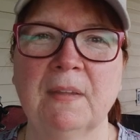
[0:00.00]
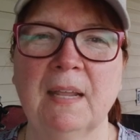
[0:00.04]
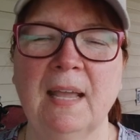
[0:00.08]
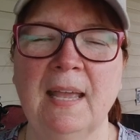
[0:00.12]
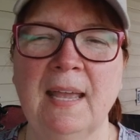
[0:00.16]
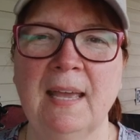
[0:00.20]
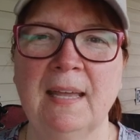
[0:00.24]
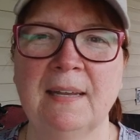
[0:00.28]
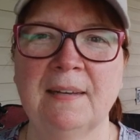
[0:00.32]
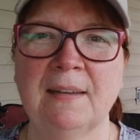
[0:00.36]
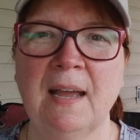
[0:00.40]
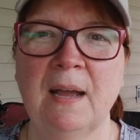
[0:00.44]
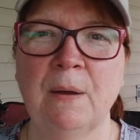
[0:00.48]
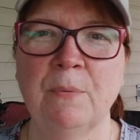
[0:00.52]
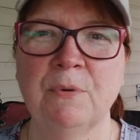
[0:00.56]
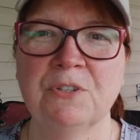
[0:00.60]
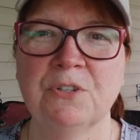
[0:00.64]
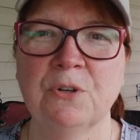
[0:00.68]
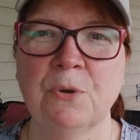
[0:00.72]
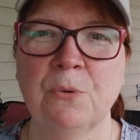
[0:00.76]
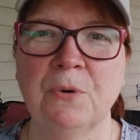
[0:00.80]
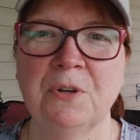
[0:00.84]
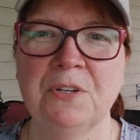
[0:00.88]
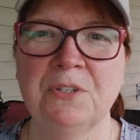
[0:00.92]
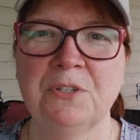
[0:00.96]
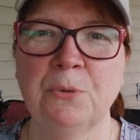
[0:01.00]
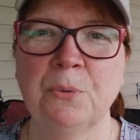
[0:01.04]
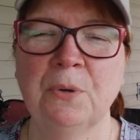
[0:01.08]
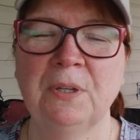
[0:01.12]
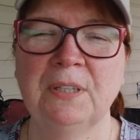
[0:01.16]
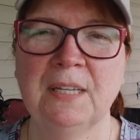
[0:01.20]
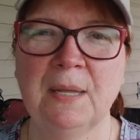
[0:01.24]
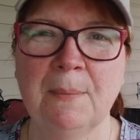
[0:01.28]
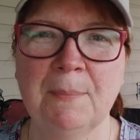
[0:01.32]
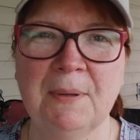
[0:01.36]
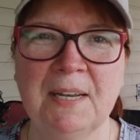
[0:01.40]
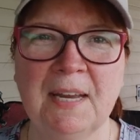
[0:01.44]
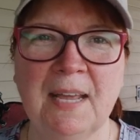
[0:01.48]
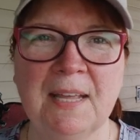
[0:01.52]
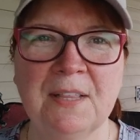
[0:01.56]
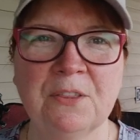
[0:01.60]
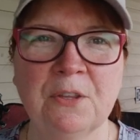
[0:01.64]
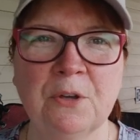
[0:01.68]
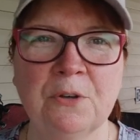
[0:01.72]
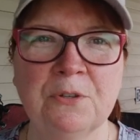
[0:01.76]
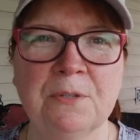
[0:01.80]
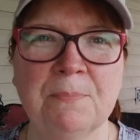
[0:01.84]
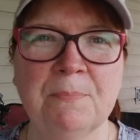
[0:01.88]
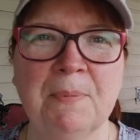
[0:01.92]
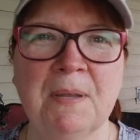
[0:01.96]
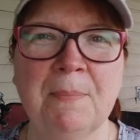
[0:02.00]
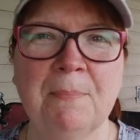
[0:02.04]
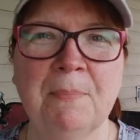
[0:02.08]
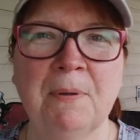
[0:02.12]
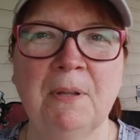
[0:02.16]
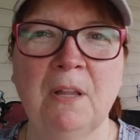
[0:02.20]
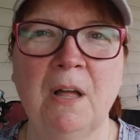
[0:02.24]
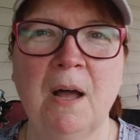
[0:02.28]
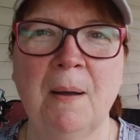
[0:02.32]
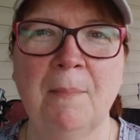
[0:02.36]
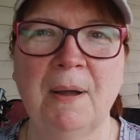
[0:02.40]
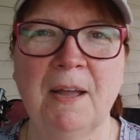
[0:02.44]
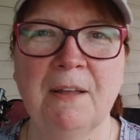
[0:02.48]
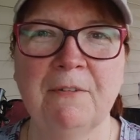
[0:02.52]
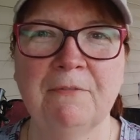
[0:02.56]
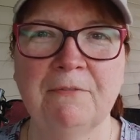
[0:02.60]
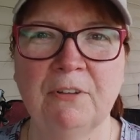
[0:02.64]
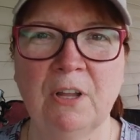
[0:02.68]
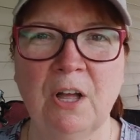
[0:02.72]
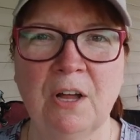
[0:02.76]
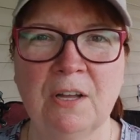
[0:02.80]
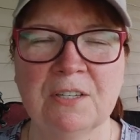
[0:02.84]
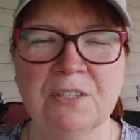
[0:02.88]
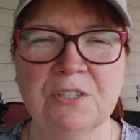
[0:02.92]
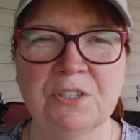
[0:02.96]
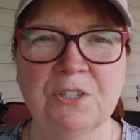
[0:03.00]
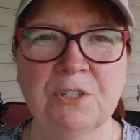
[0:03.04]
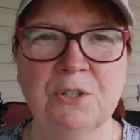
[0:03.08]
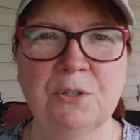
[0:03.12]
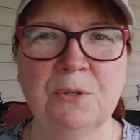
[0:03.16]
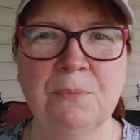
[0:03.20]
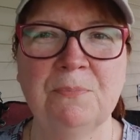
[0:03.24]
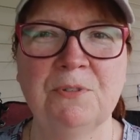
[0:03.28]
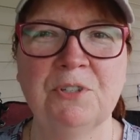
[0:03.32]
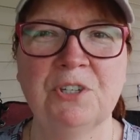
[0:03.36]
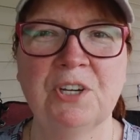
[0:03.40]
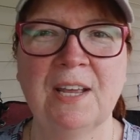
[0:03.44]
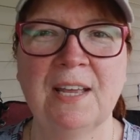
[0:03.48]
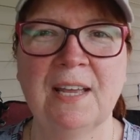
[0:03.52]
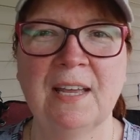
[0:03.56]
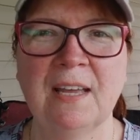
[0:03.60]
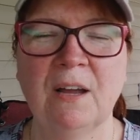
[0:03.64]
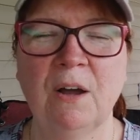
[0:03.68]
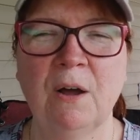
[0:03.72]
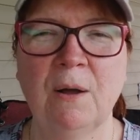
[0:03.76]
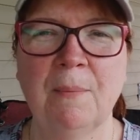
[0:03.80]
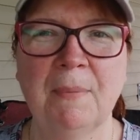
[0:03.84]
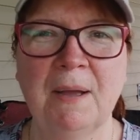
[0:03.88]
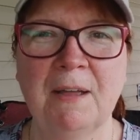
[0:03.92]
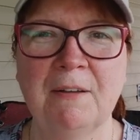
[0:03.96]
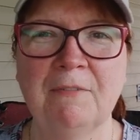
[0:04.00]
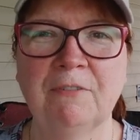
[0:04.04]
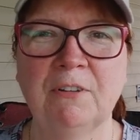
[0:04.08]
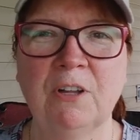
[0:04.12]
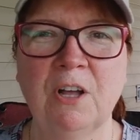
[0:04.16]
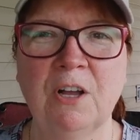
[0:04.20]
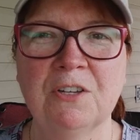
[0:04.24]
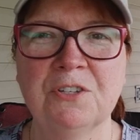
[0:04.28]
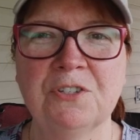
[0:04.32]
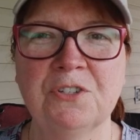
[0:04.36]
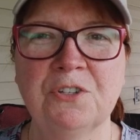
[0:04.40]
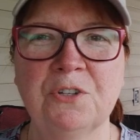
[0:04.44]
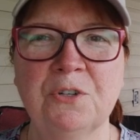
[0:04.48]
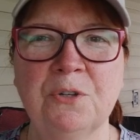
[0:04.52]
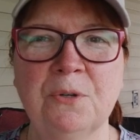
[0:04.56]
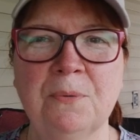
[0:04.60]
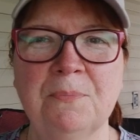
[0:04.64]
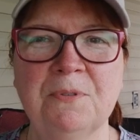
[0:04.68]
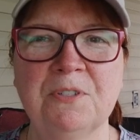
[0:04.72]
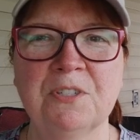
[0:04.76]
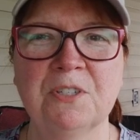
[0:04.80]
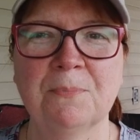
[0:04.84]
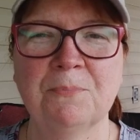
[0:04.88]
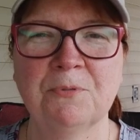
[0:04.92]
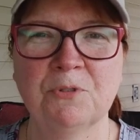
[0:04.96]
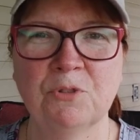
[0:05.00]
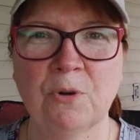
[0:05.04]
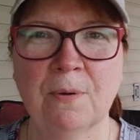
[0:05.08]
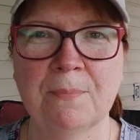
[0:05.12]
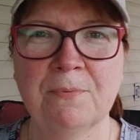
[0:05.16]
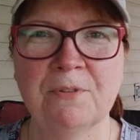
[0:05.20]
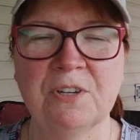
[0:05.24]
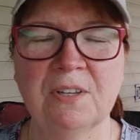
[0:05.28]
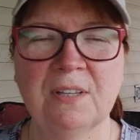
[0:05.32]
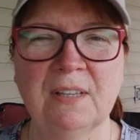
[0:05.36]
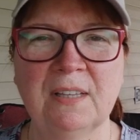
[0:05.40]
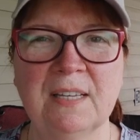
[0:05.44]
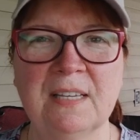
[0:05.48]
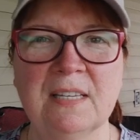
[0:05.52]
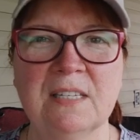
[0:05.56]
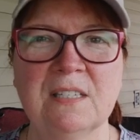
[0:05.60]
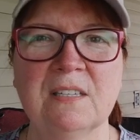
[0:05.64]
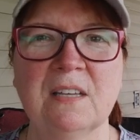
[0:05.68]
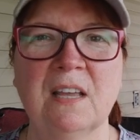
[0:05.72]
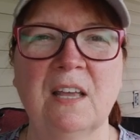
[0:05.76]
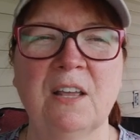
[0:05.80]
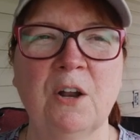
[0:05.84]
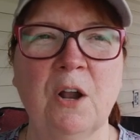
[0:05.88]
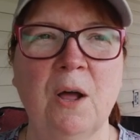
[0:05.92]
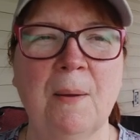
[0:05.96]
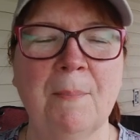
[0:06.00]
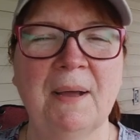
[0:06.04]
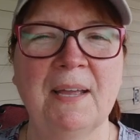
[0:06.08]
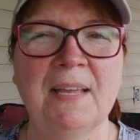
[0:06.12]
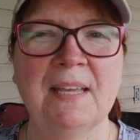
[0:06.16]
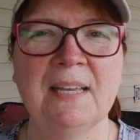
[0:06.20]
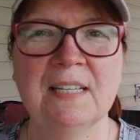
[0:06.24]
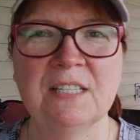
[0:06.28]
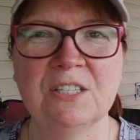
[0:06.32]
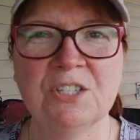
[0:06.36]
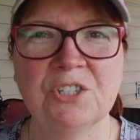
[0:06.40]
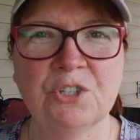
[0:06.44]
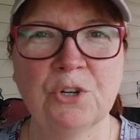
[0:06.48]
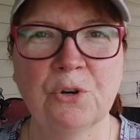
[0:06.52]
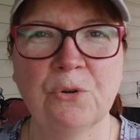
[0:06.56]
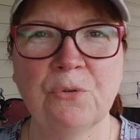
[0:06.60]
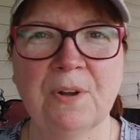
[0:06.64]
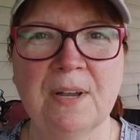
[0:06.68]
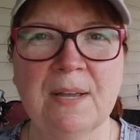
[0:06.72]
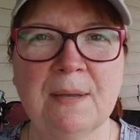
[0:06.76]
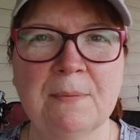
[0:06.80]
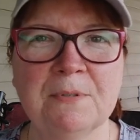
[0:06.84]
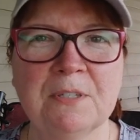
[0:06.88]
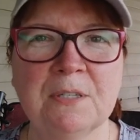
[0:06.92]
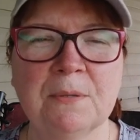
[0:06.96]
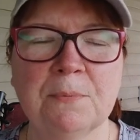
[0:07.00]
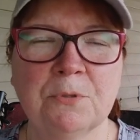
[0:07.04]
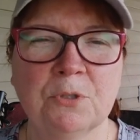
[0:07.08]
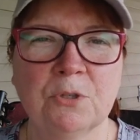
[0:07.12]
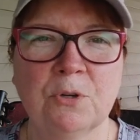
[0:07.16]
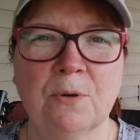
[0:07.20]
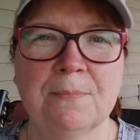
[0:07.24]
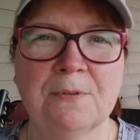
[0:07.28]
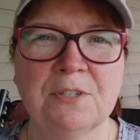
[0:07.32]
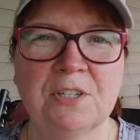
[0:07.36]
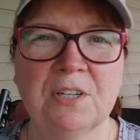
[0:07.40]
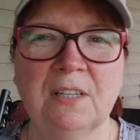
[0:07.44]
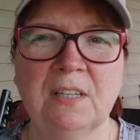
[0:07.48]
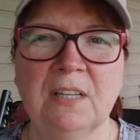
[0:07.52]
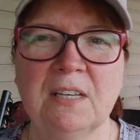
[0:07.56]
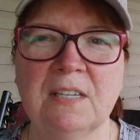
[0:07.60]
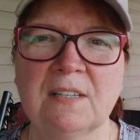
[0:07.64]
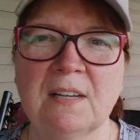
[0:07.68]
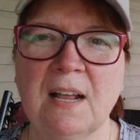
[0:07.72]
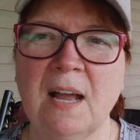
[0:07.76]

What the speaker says: and I was going to eliminate those people on my Flosstube on my Flosstube subscription list and on my Instagram subscription list.